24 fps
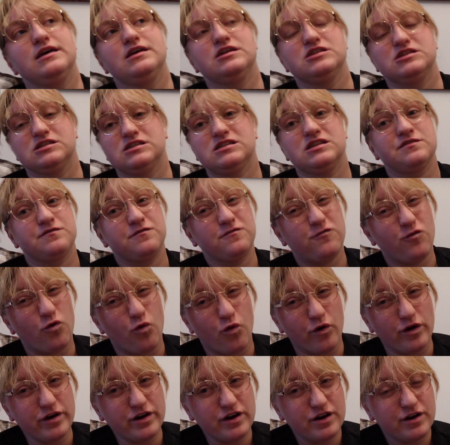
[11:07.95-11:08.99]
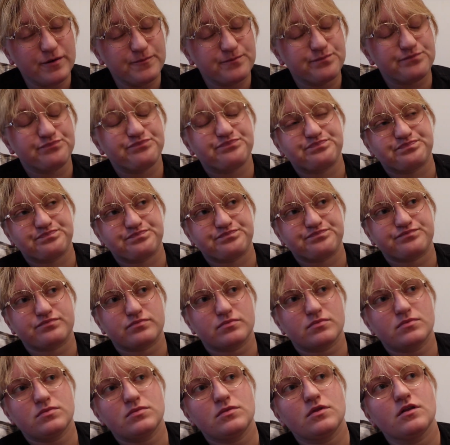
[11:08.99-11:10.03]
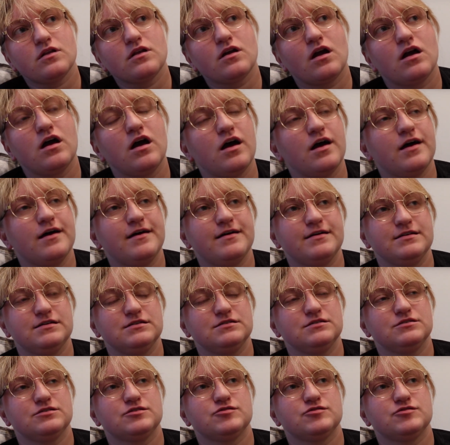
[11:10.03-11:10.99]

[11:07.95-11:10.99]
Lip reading: She said 4. And